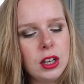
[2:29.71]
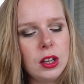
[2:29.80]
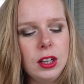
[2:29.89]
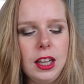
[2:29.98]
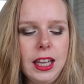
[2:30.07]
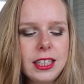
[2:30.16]

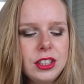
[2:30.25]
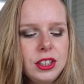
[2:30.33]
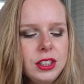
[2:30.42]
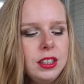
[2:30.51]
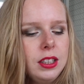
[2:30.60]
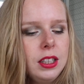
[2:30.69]

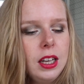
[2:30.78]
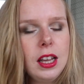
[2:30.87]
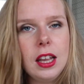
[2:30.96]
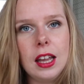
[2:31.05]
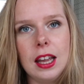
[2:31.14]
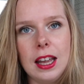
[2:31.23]
collection
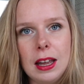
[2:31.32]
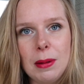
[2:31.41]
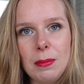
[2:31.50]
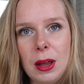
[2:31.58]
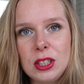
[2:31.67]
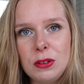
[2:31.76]

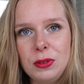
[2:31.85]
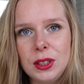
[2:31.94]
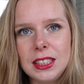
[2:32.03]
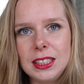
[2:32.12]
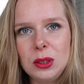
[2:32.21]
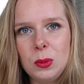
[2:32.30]
um, also for
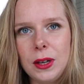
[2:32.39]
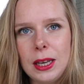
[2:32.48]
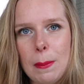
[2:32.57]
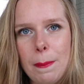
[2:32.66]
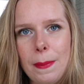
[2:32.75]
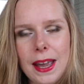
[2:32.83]
this one
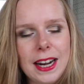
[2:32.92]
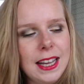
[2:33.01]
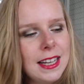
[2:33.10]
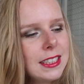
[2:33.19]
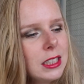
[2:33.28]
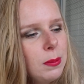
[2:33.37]
the pan
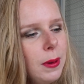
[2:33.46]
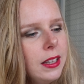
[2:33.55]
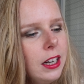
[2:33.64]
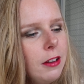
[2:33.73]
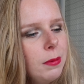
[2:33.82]
has expanded.